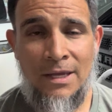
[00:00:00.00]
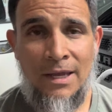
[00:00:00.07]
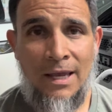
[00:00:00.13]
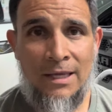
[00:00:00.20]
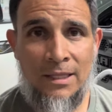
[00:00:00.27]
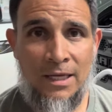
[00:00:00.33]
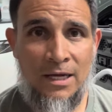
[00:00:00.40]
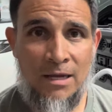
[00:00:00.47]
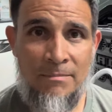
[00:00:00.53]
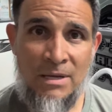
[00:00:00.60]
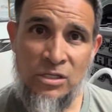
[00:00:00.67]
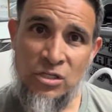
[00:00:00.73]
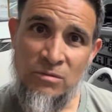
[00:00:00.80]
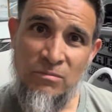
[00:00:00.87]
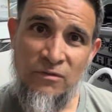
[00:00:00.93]
And like I
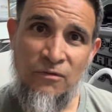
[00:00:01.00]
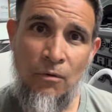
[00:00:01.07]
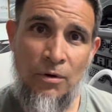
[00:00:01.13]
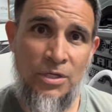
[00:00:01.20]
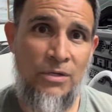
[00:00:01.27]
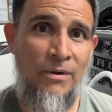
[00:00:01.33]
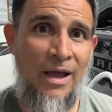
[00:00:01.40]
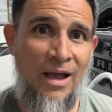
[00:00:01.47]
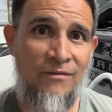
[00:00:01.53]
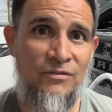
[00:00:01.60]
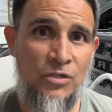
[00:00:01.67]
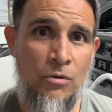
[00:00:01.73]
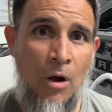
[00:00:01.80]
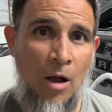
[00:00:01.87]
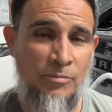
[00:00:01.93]
mentioned before, you have
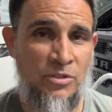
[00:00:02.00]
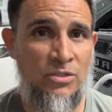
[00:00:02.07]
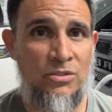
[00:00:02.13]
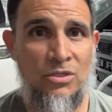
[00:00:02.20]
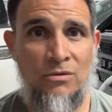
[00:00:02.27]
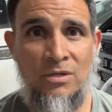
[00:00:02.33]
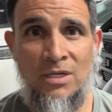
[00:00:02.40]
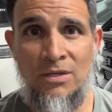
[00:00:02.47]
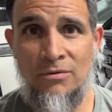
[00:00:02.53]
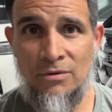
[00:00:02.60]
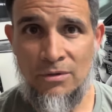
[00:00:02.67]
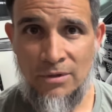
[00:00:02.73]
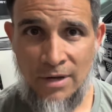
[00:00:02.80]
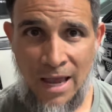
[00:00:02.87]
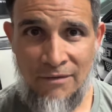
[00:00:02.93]
two options. You can
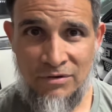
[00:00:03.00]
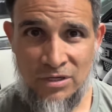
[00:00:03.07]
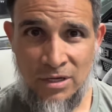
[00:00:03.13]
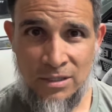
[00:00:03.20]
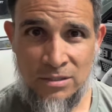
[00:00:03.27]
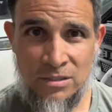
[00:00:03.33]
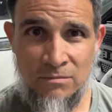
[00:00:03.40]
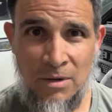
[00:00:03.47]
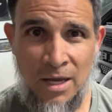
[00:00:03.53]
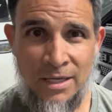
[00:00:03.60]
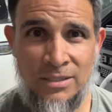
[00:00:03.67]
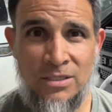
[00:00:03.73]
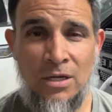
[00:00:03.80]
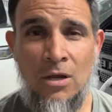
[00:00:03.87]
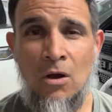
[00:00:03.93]
either have it
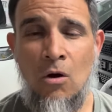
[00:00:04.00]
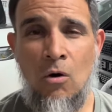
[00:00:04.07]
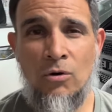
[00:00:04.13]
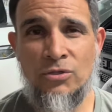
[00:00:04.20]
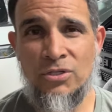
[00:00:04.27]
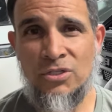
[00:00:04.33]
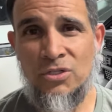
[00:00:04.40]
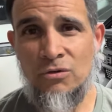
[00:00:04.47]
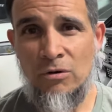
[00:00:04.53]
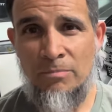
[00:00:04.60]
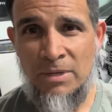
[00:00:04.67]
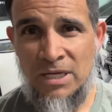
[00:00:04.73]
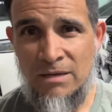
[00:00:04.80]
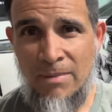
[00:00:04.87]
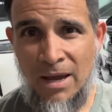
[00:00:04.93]
customized or just do a
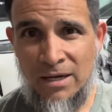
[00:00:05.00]
piggyback